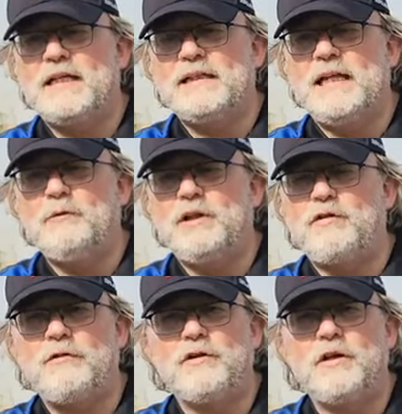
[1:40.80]
Then we
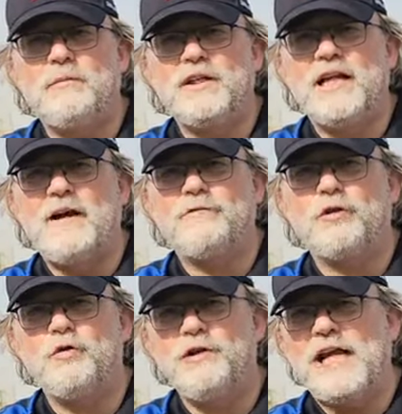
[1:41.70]
travel on Monday
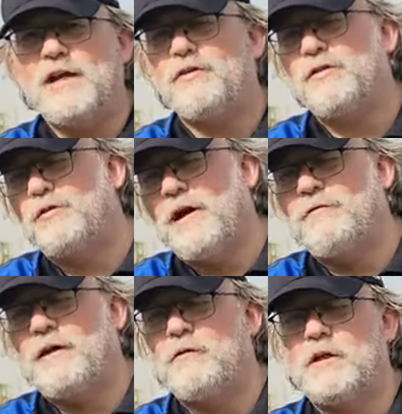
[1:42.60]
afternoon there to have
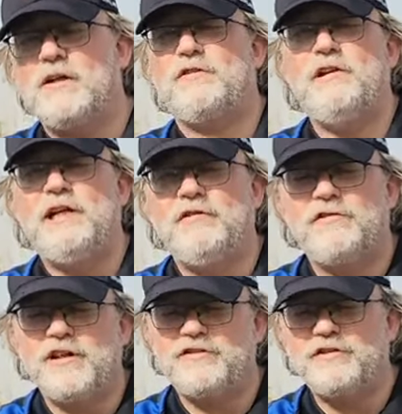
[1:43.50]
our last training
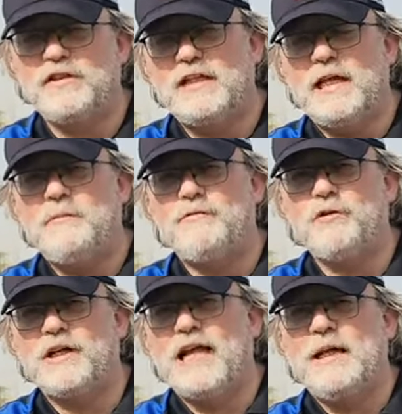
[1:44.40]
session the day
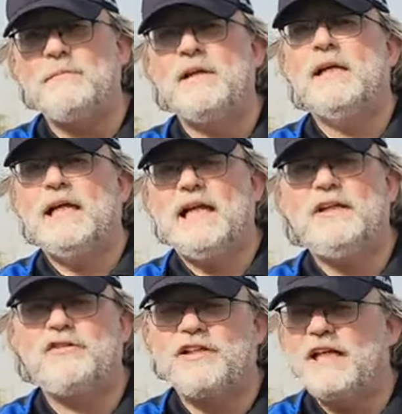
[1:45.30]
before the game in
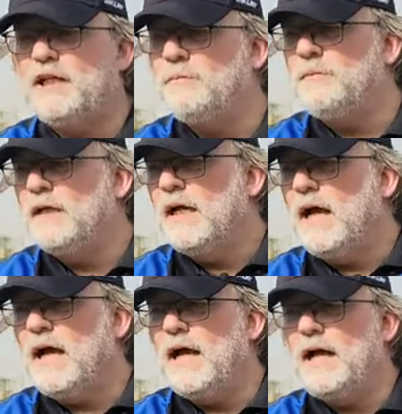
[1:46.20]
the stadium.
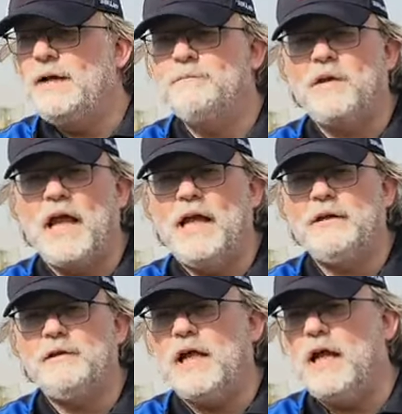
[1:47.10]

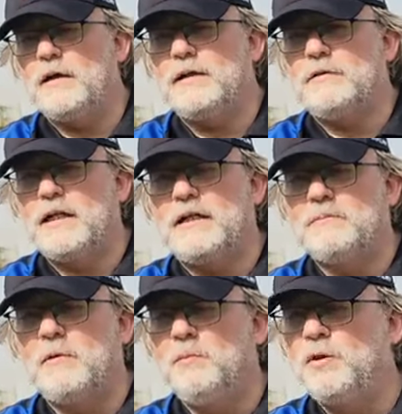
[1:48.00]
And yeah, at the
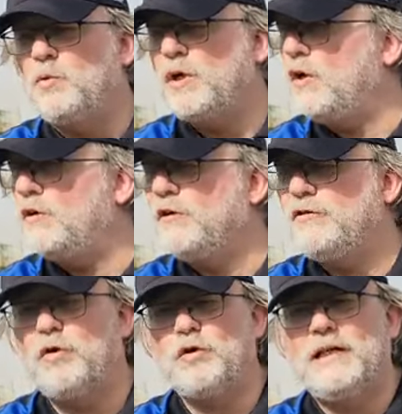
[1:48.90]
moment we are
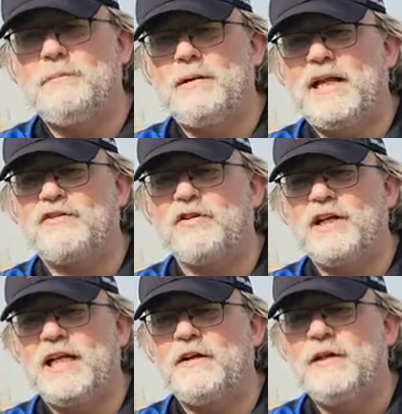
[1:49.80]
14 players are
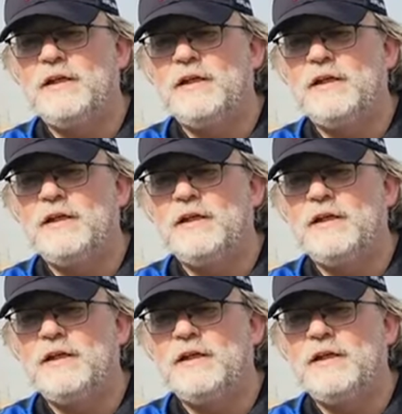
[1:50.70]
here.